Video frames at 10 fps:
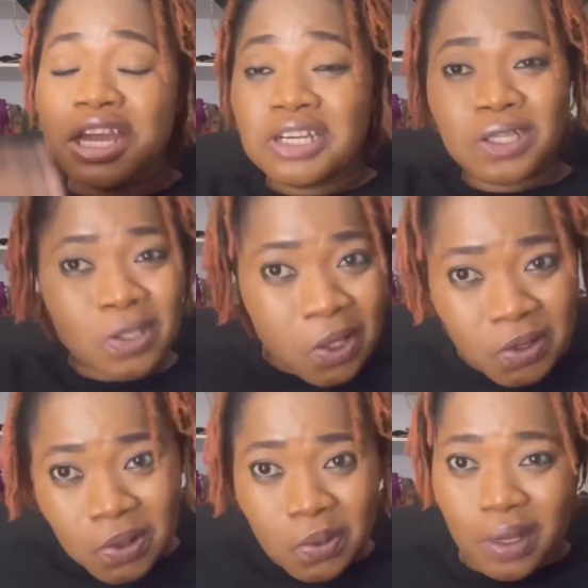this
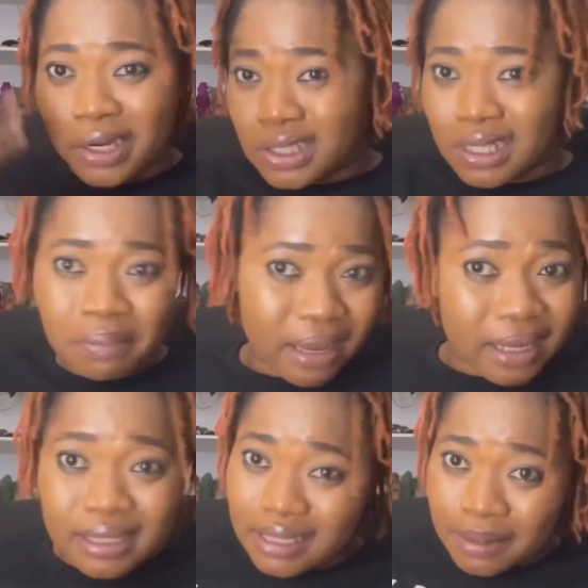also, we are not turning back
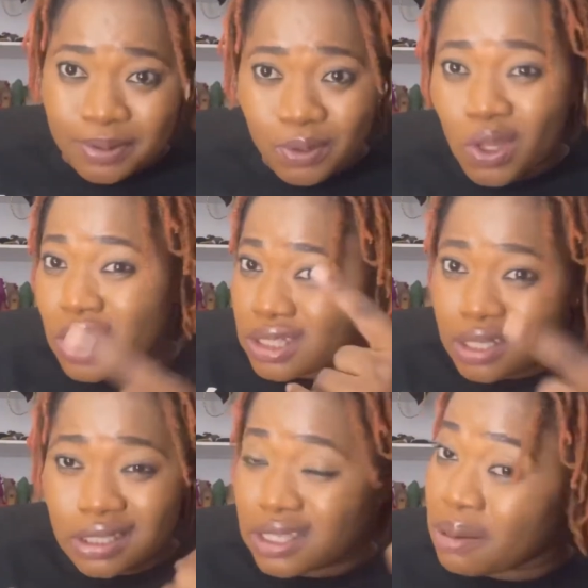anytime soon. Also,
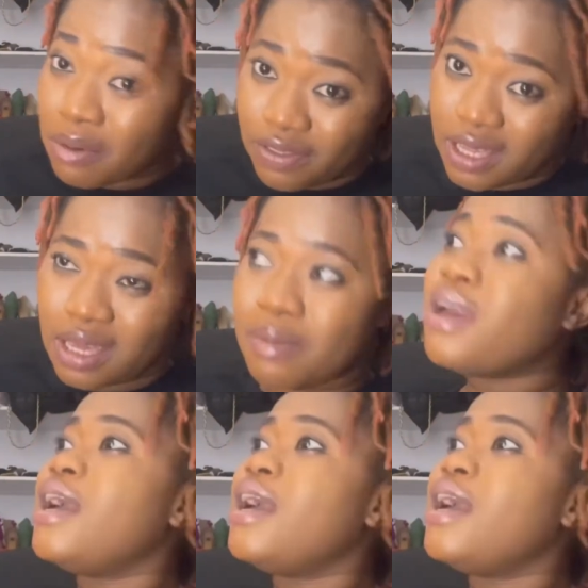is the name of the game.